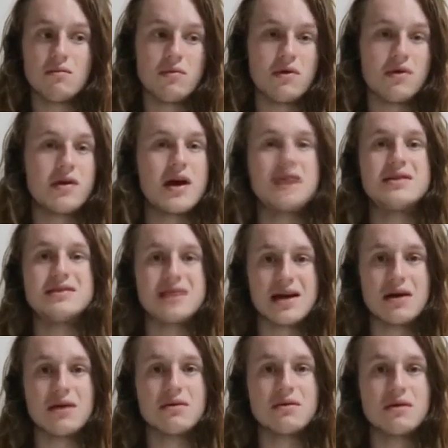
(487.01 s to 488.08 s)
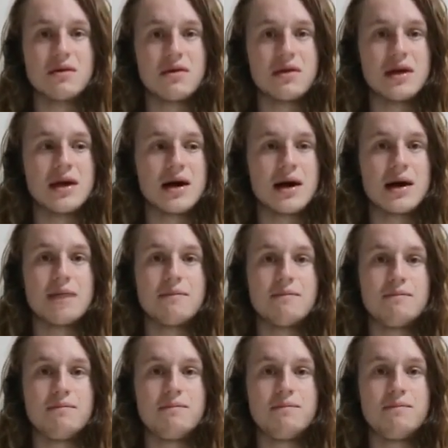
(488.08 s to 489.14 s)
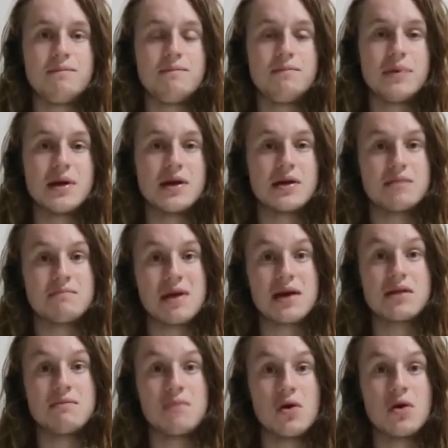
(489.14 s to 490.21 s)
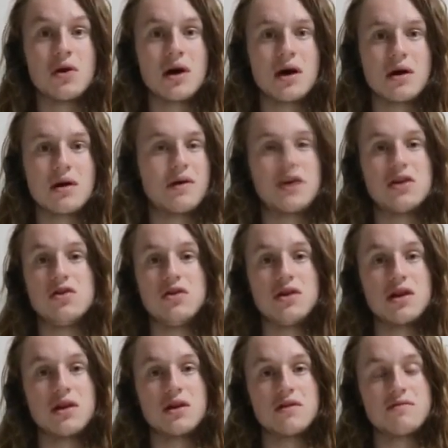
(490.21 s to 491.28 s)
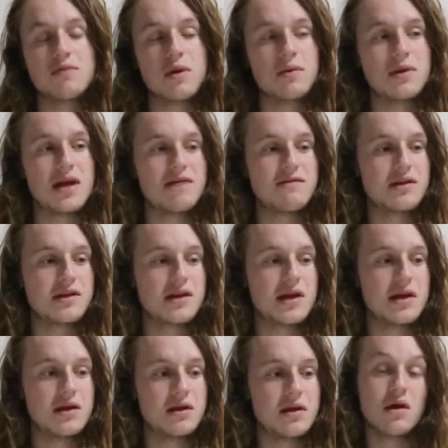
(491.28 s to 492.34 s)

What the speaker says: without doubt, the biggest mass murder that New Zealand have probably ever seen.